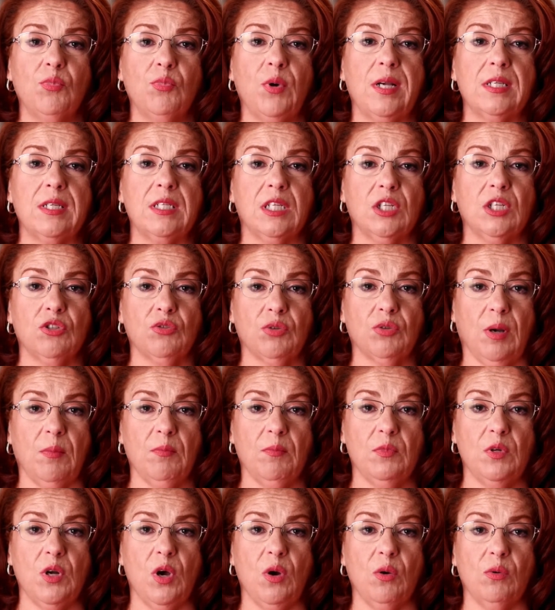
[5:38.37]
President
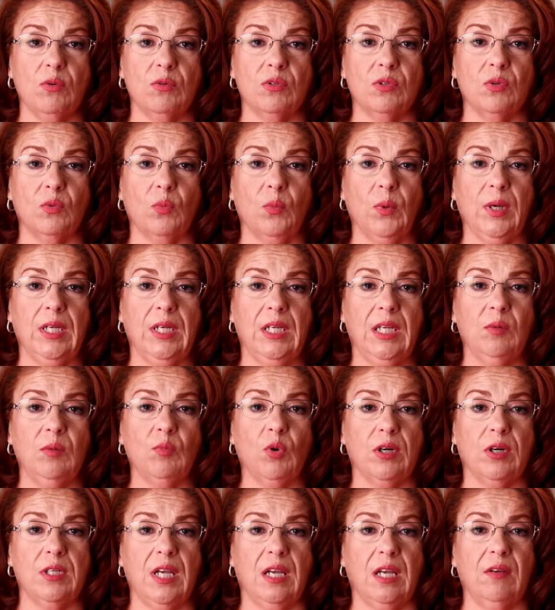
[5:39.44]
Trump knows we need
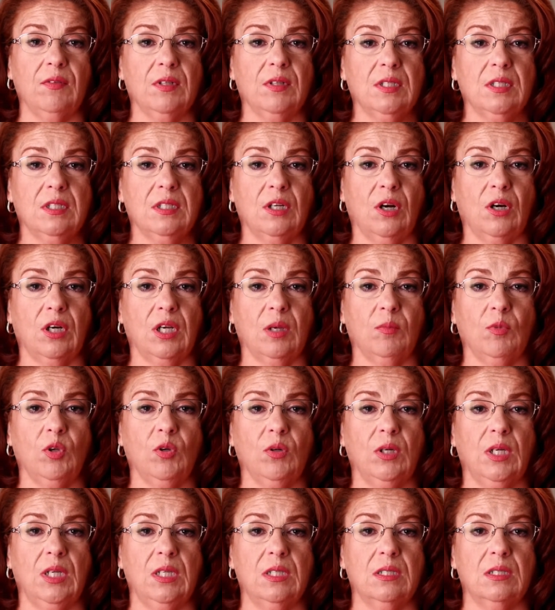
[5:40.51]
more Davids in our
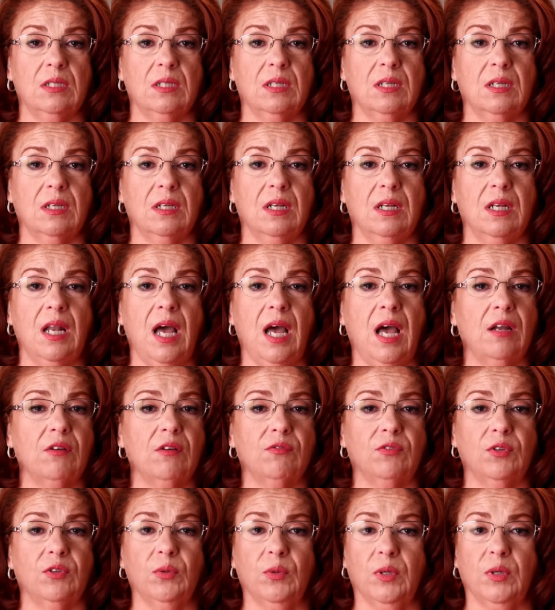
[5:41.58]
communities,
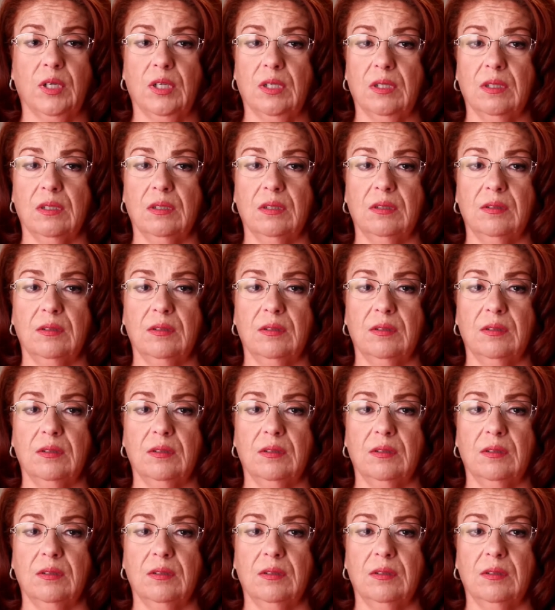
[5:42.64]
not fewer.